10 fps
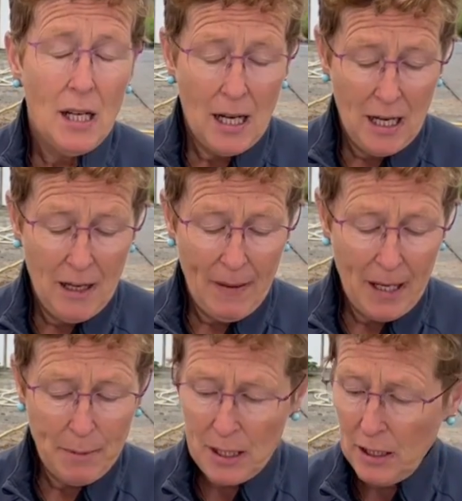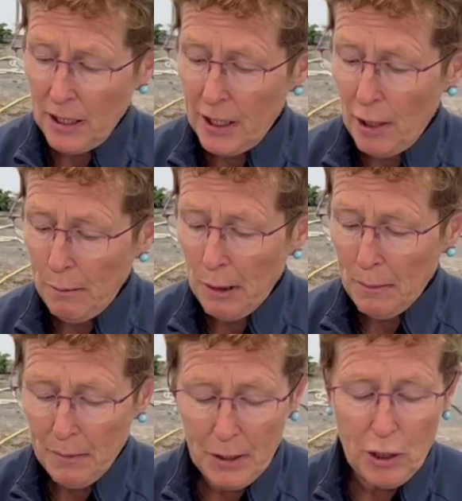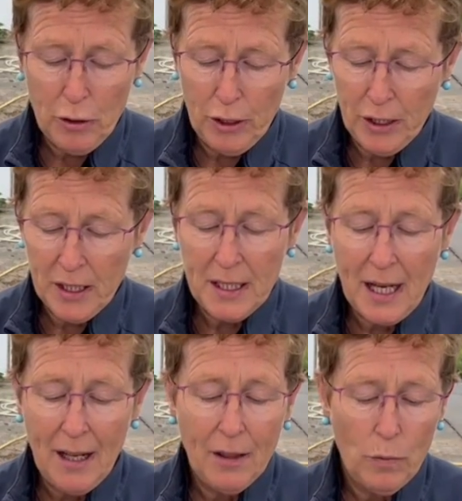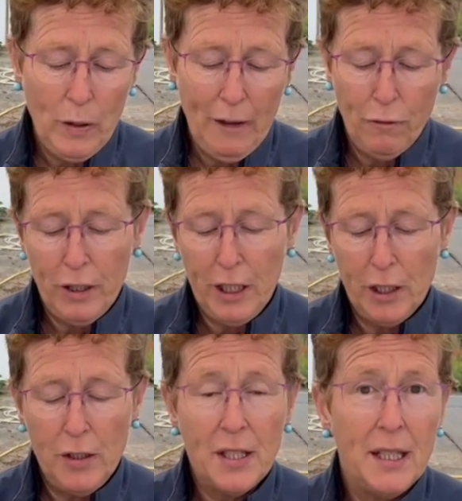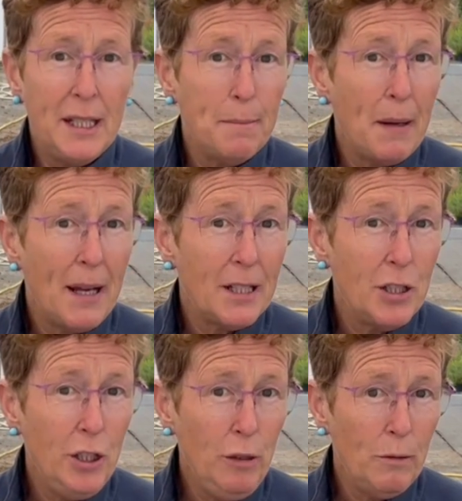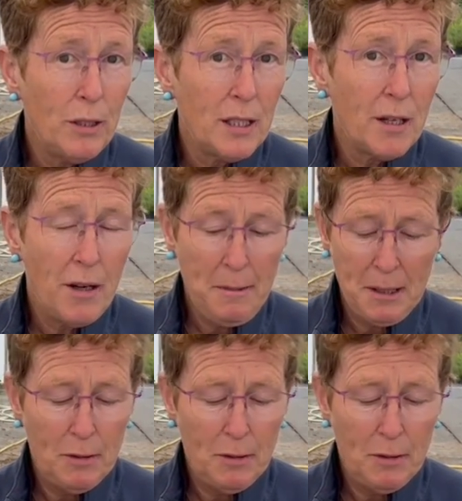Absolutely no problem at all. You can tell that we've reused these bags numerous times.